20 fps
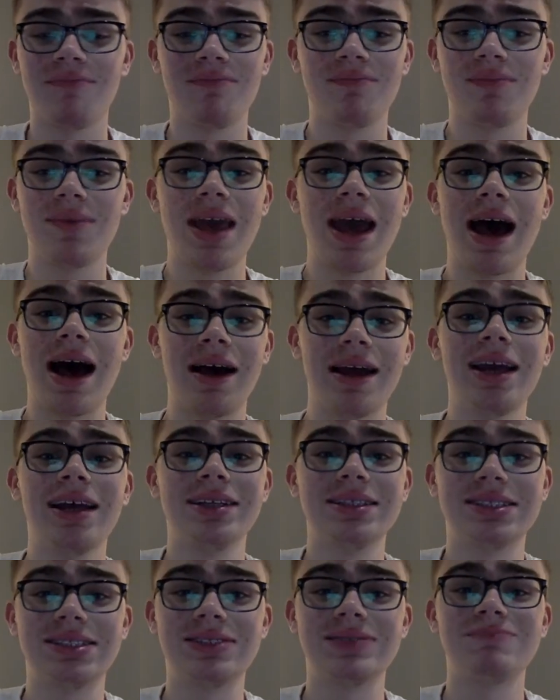yeah,
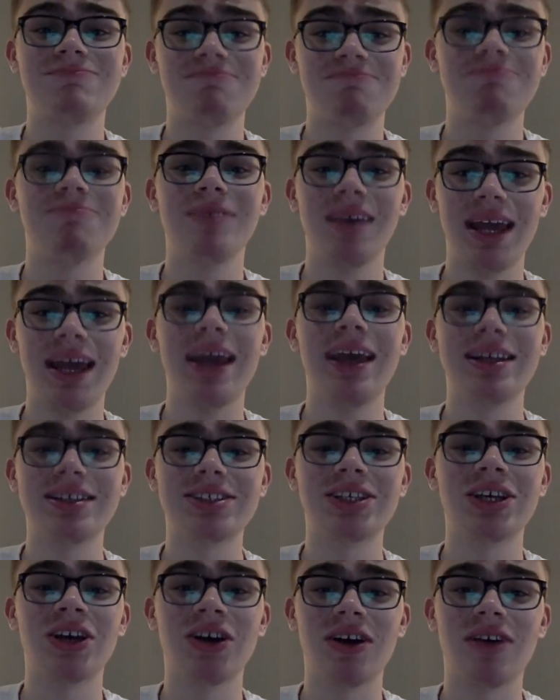it's
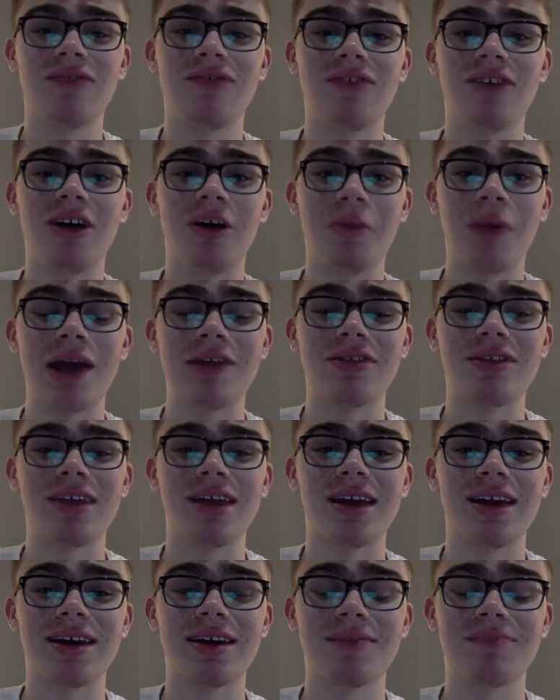a good film, I
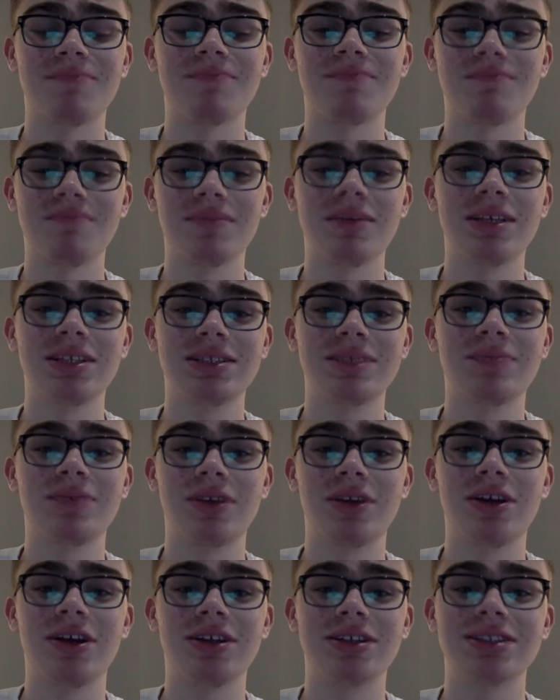think. It's a
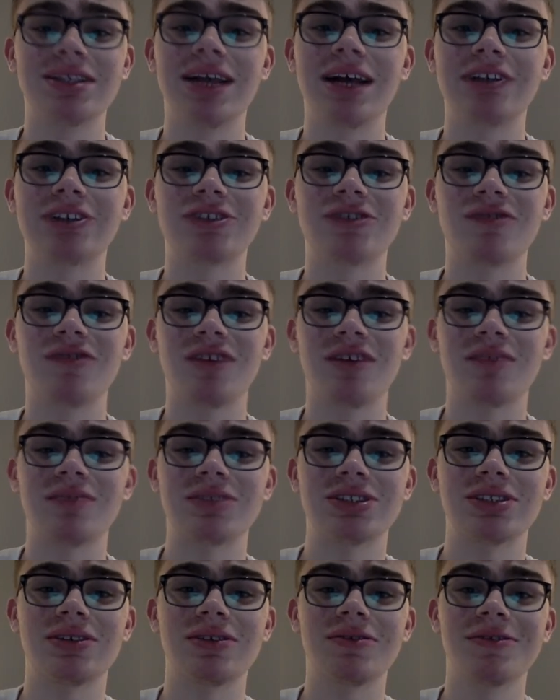pretty good slasher film.
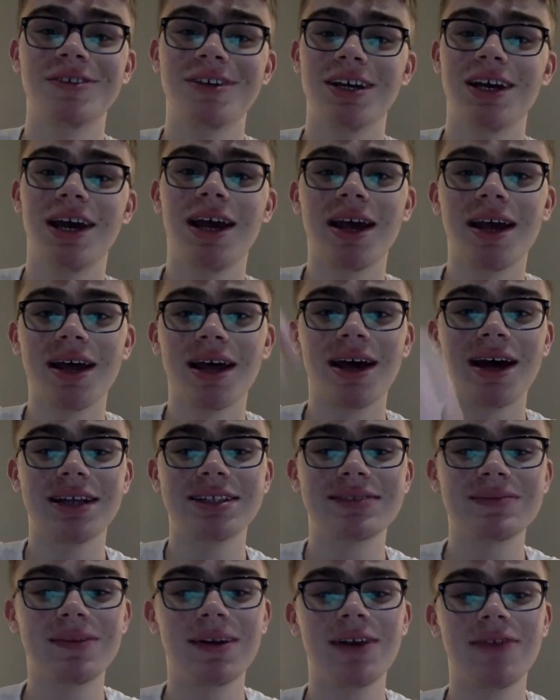So,
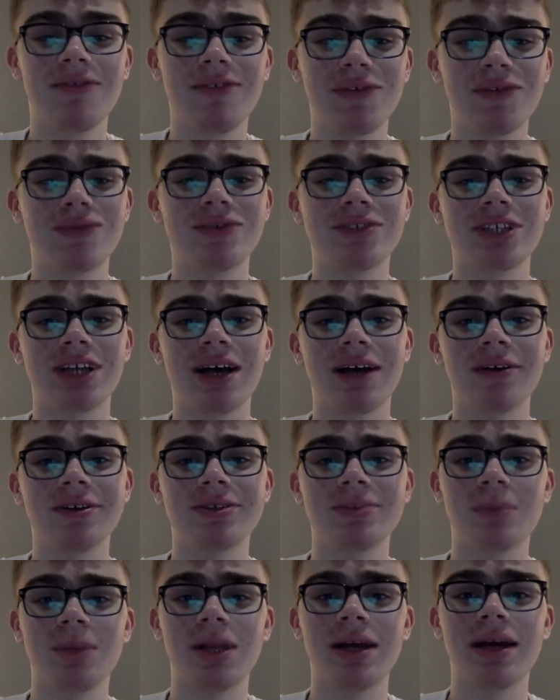that's my review of
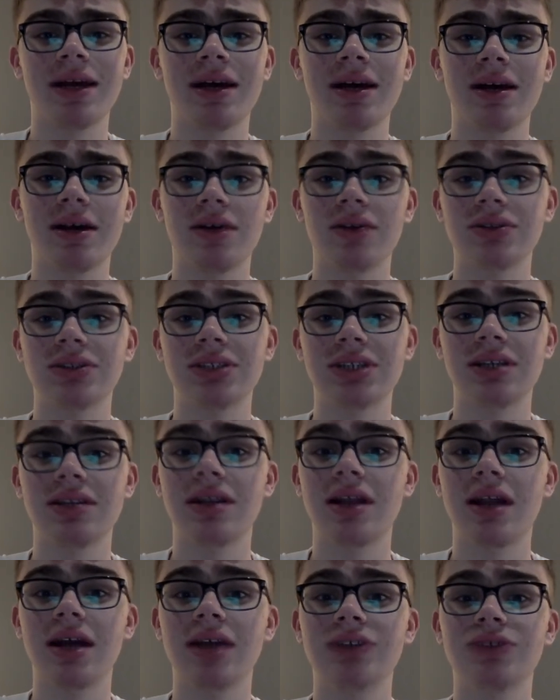Child's Play. I'll see you in
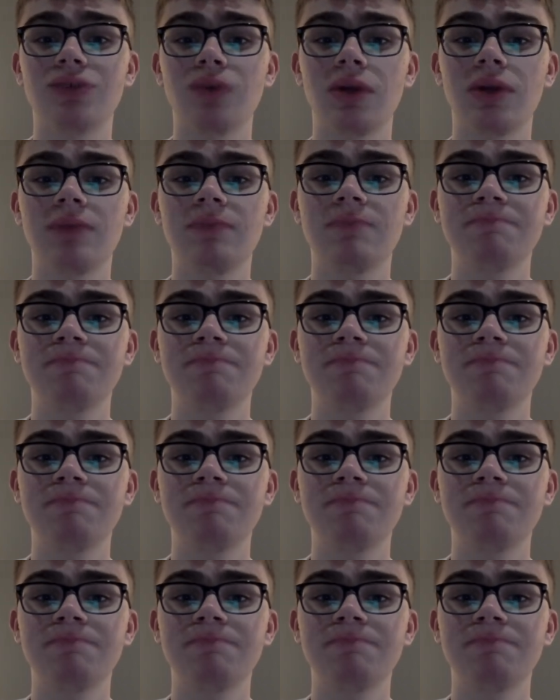the next one.